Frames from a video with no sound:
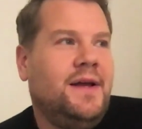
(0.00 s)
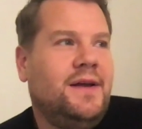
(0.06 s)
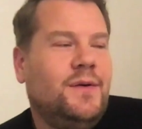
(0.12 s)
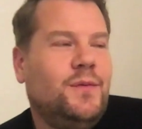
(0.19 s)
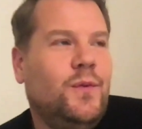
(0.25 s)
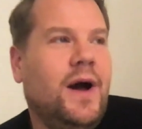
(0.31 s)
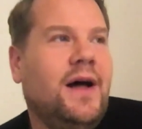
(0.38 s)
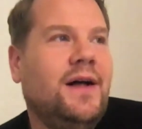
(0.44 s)

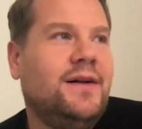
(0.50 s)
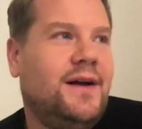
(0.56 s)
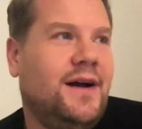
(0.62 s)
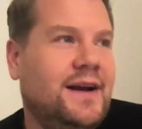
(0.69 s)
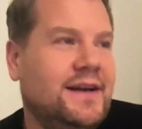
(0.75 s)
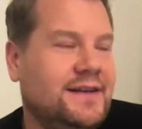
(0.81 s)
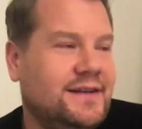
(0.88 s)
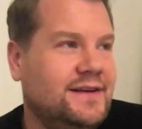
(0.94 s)
well,
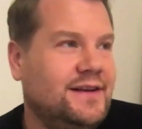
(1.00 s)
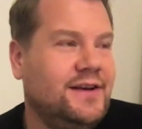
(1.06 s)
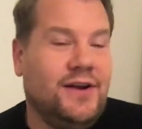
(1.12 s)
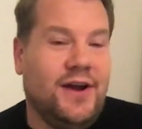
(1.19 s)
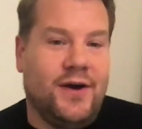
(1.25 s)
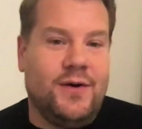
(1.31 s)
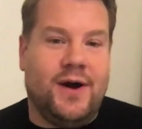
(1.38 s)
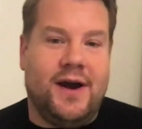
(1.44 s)
I
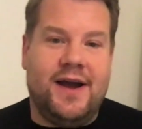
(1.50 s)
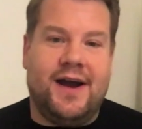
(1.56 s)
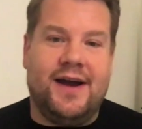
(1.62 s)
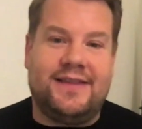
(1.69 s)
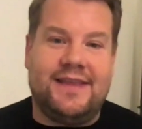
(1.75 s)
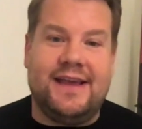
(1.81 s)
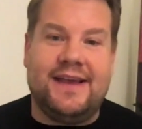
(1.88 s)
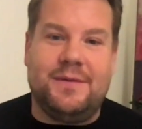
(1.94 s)

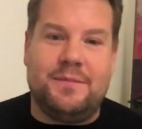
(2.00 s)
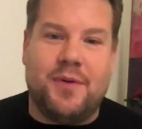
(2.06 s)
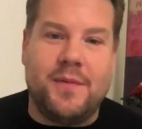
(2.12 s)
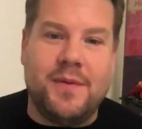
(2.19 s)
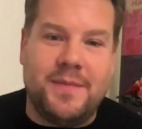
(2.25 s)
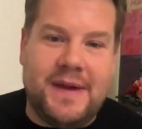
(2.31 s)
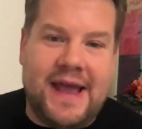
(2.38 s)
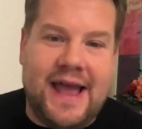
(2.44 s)
think it
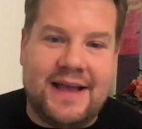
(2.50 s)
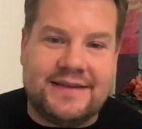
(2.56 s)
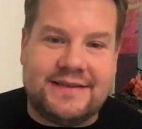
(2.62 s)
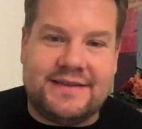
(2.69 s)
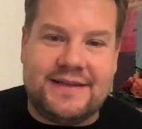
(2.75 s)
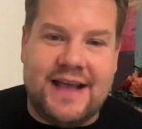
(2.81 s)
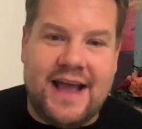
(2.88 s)
probably has